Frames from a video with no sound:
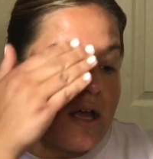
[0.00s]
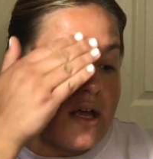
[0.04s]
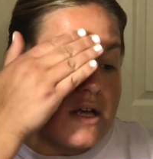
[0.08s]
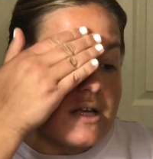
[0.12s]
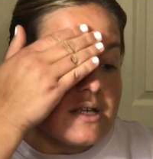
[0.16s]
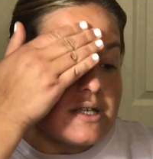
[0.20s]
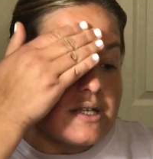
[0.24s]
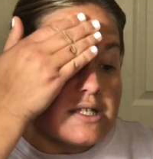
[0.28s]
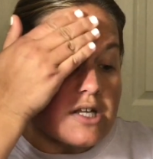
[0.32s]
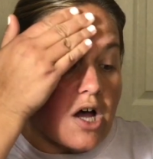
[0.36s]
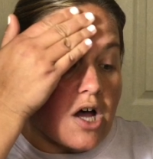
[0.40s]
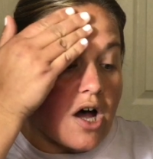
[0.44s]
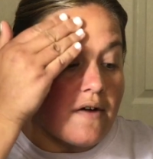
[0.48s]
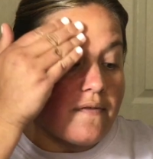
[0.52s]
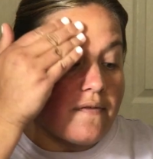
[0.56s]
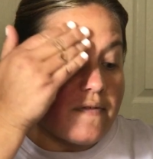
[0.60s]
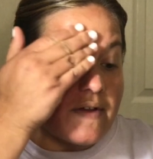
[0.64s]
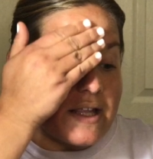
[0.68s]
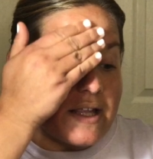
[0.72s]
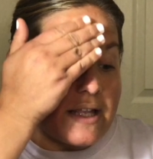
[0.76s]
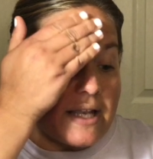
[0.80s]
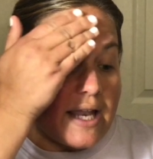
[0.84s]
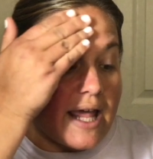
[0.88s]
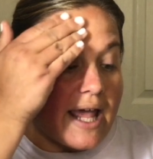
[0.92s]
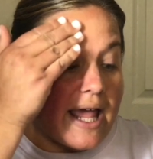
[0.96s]

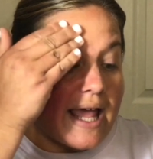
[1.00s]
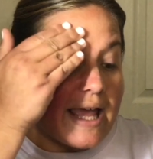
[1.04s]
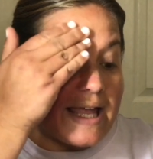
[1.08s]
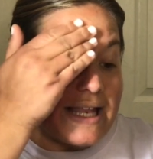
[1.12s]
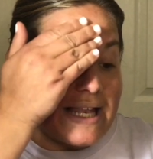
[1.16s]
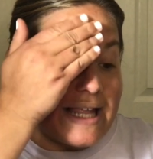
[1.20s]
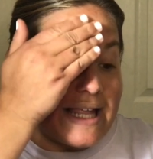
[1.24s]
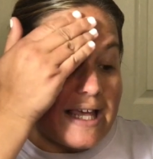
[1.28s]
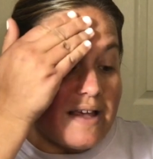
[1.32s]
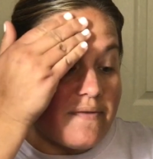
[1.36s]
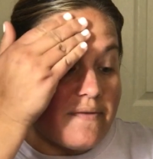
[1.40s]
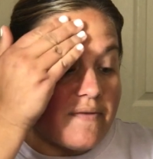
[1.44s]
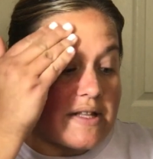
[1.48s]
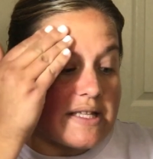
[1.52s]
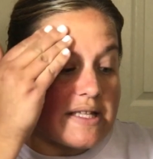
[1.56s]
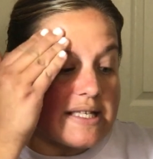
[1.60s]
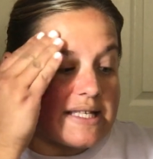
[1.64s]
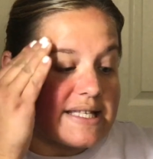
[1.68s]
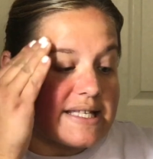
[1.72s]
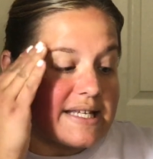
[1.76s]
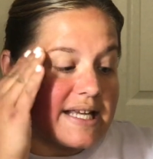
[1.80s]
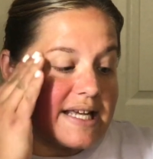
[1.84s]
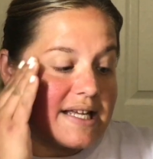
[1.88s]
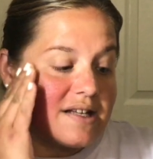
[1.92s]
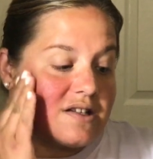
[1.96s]
soften and even
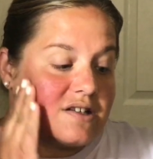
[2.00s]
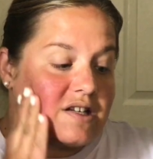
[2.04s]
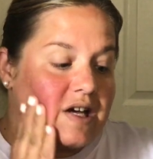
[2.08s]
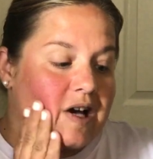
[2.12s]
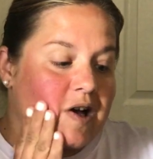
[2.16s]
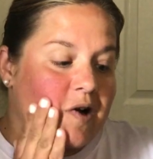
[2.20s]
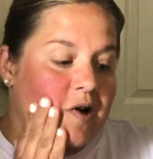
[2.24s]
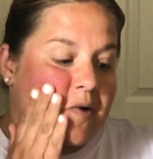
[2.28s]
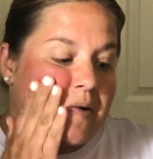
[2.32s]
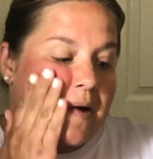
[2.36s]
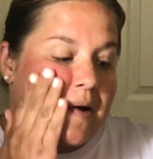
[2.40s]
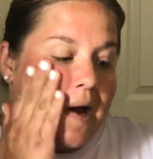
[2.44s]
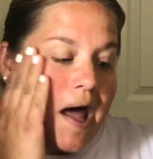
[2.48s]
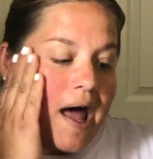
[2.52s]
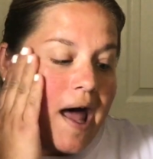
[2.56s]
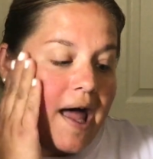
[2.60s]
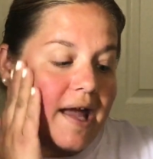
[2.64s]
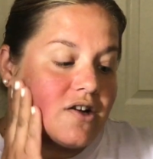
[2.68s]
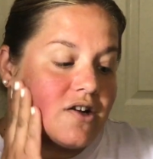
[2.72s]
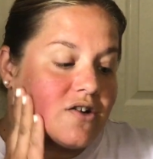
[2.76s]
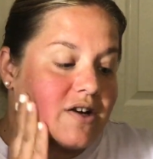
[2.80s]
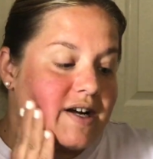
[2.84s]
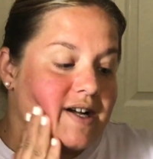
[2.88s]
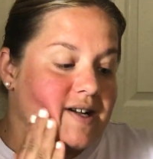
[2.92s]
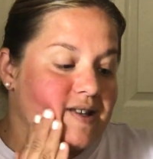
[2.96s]
skin tone,
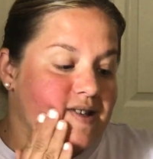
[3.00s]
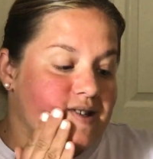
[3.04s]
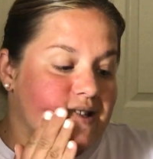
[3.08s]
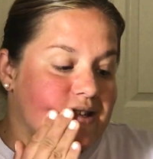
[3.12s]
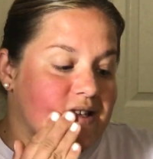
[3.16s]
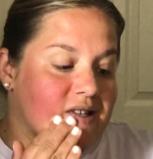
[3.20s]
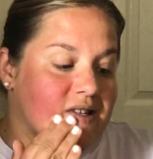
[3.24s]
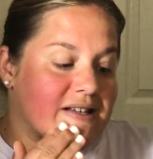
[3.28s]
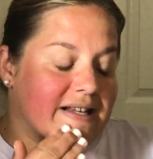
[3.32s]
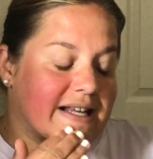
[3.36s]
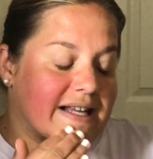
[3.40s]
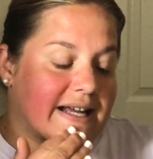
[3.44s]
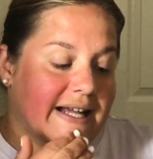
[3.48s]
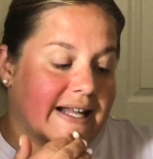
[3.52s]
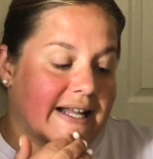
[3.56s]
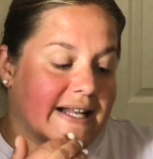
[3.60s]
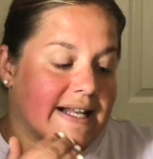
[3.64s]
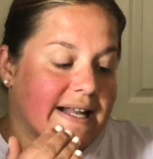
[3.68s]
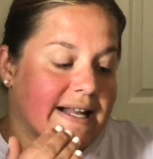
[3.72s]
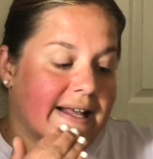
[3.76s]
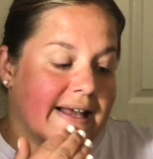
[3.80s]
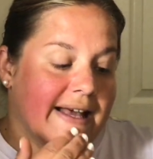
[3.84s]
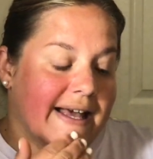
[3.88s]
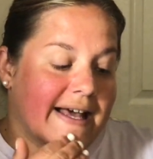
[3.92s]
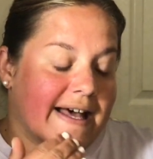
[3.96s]
hydrates the
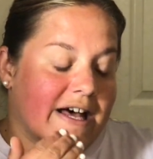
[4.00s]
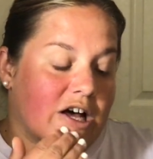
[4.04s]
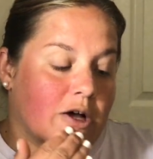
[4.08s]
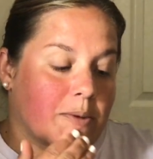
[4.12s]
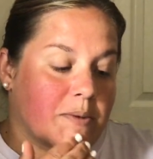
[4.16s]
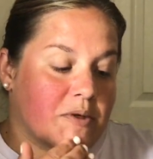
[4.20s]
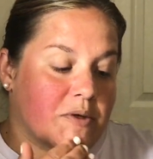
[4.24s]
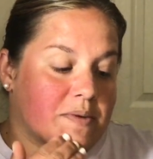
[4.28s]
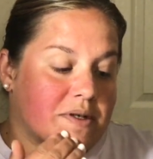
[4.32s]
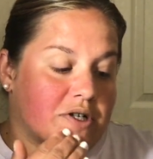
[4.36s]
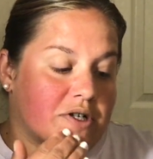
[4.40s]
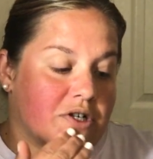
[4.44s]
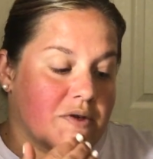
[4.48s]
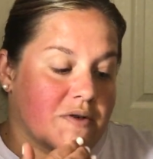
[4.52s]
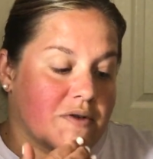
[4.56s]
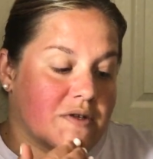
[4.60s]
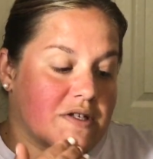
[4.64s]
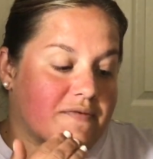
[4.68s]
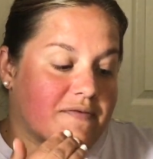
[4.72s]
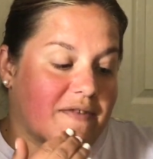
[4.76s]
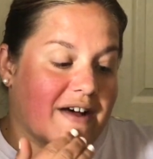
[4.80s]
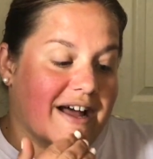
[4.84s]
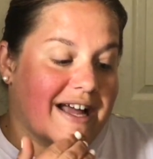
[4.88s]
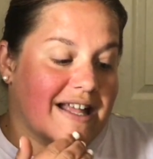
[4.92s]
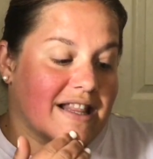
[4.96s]
skin, helps reduce
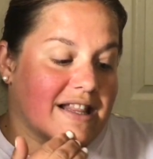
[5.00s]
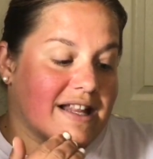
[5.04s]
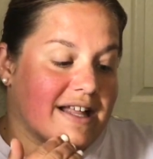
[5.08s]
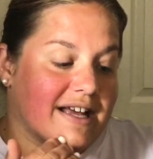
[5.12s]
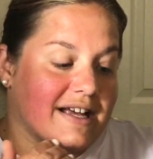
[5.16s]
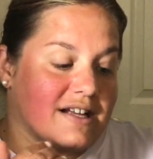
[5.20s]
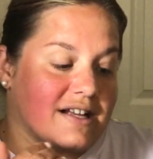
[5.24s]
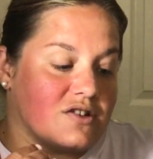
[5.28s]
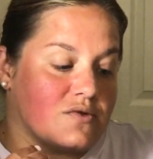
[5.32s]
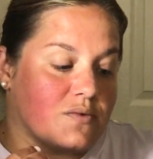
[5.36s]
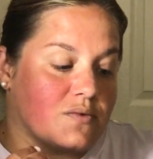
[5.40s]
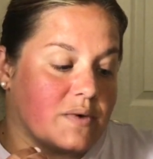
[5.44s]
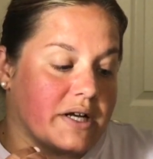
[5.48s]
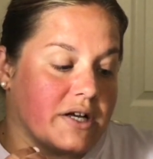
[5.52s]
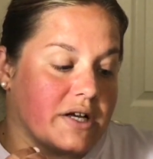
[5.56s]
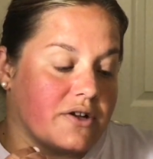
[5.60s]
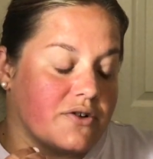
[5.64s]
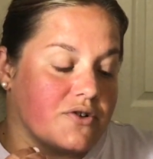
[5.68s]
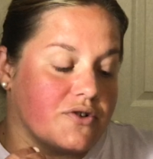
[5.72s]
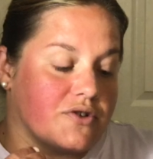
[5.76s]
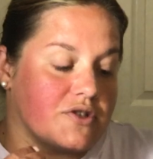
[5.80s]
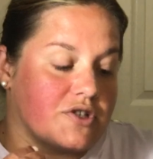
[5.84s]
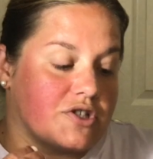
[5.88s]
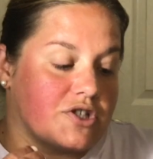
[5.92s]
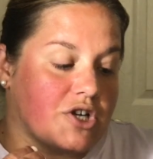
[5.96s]
fine lines,
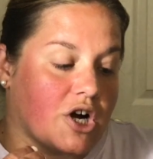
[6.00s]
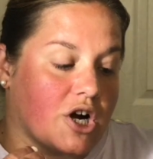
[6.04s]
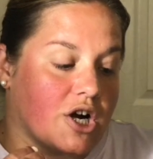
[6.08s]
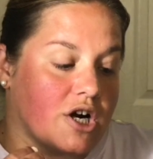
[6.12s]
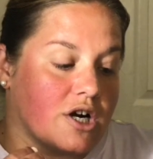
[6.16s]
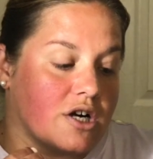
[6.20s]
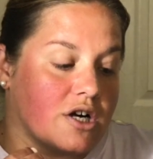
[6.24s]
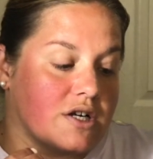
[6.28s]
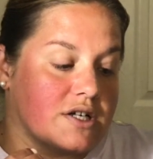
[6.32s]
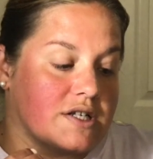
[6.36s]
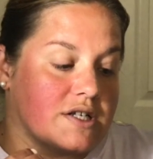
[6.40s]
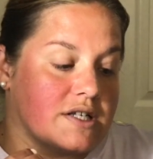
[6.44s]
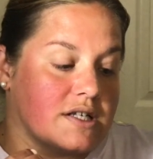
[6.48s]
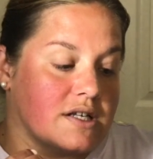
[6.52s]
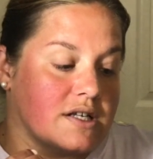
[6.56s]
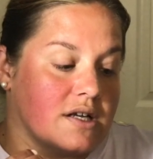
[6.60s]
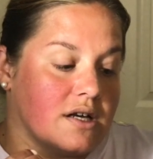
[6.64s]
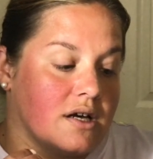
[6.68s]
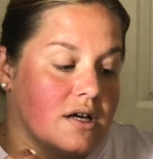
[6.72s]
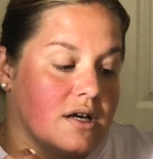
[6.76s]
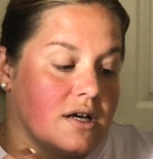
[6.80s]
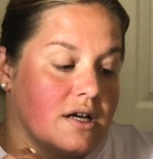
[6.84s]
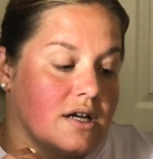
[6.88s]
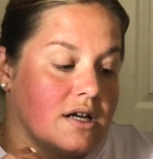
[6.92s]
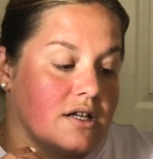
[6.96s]
wrinkles, dark
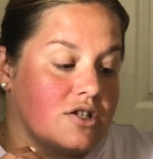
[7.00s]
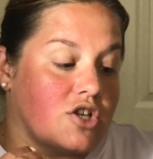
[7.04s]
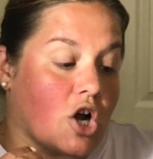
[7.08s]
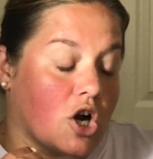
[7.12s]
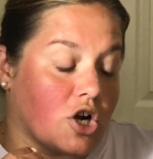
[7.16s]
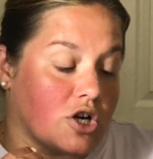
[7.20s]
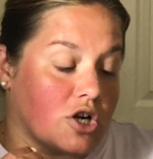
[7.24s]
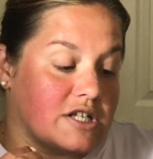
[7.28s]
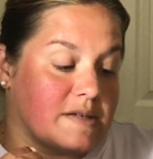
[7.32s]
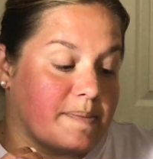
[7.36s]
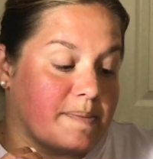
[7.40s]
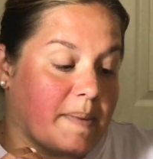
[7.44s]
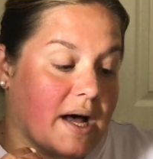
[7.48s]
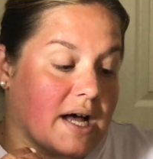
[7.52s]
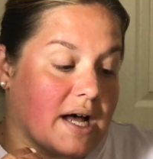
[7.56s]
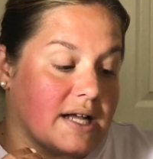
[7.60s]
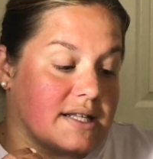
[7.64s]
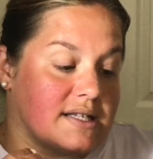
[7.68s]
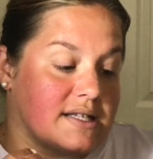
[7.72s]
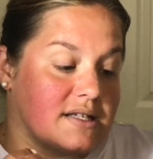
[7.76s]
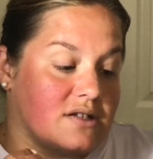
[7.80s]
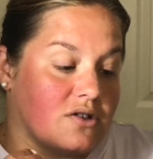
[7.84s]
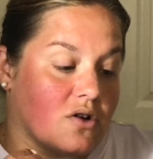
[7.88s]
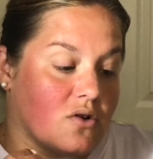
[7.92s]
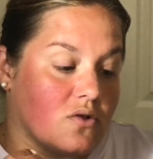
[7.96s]

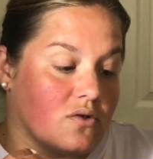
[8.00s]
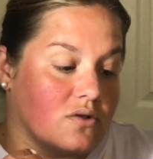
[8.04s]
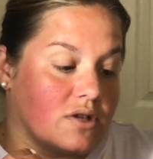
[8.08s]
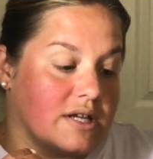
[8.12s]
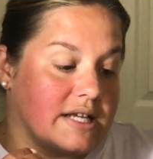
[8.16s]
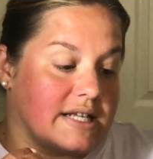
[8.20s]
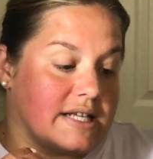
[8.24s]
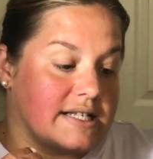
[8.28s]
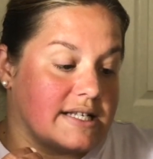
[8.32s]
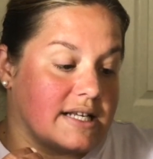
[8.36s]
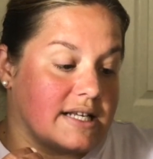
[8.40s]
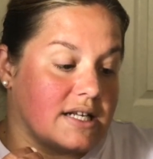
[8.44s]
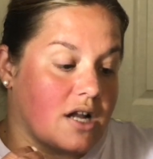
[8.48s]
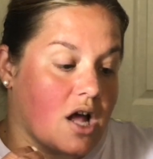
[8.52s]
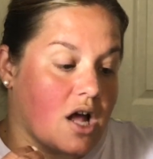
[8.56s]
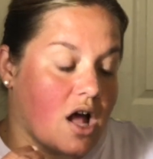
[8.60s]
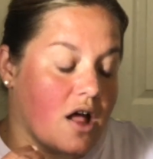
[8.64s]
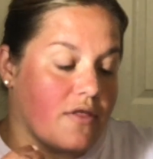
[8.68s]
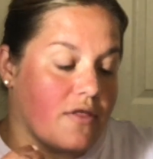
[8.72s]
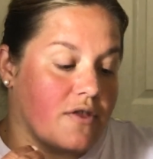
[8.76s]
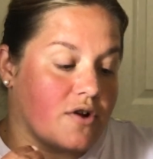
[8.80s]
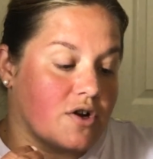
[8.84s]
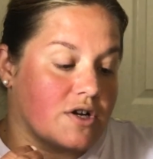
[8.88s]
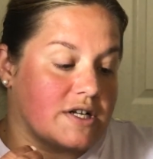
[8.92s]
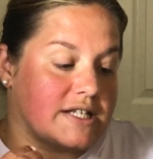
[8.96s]
spots, dullness, and
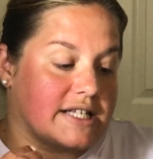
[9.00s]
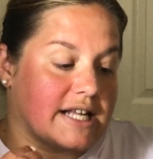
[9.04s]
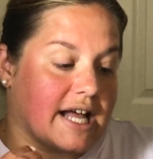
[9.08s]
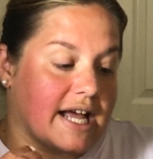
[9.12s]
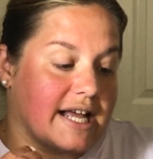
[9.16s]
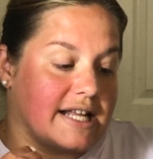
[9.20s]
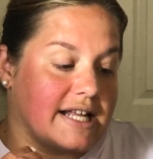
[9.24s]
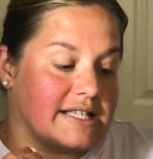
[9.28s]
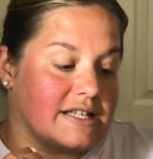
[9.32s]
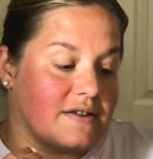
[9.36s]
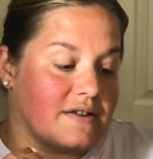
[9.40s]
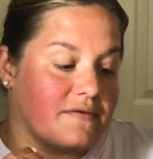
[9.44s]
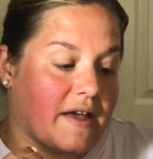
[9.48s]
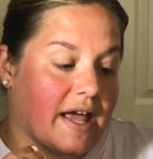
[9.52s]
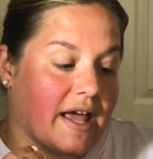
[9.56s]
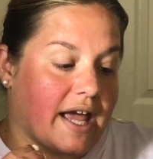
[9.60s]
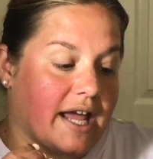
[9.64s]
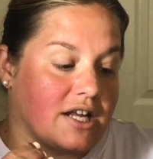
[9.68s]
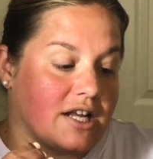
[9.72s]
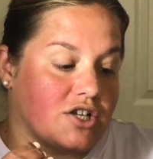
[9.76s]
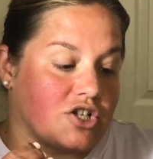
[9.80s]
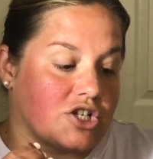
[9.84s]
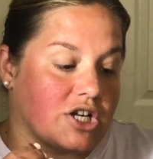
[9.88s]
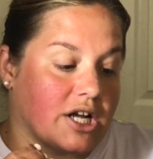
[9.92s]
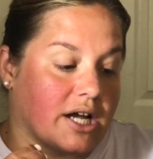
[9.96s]
other signs of
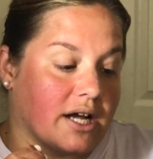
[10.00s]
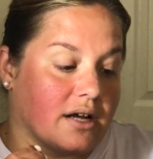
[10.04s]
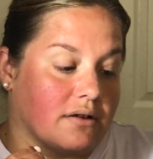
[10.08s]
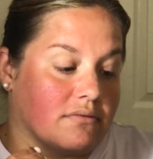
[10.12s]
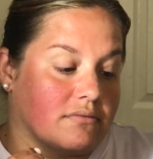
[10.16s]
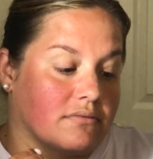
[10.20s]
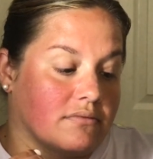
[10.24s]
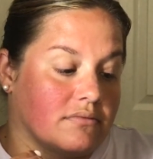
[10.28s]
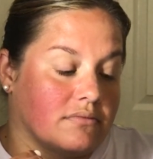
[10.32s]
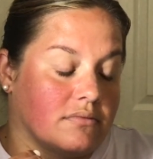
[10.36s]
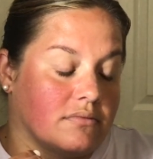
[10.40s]
aging.